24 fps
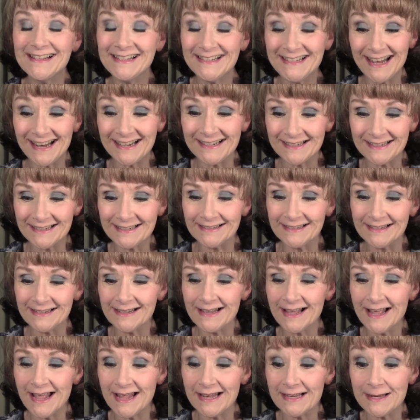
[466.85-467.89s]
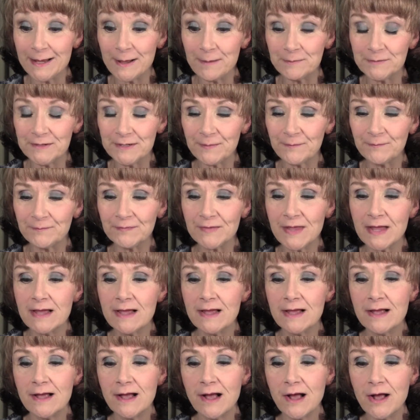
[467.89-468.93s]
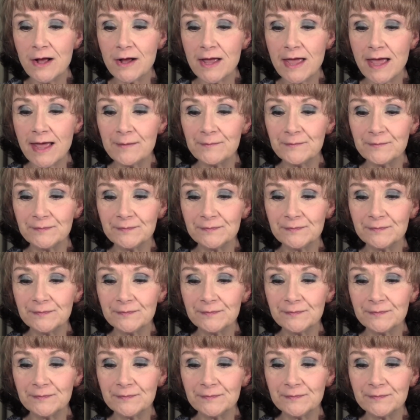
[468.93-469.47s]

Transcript: technically adept. Okay.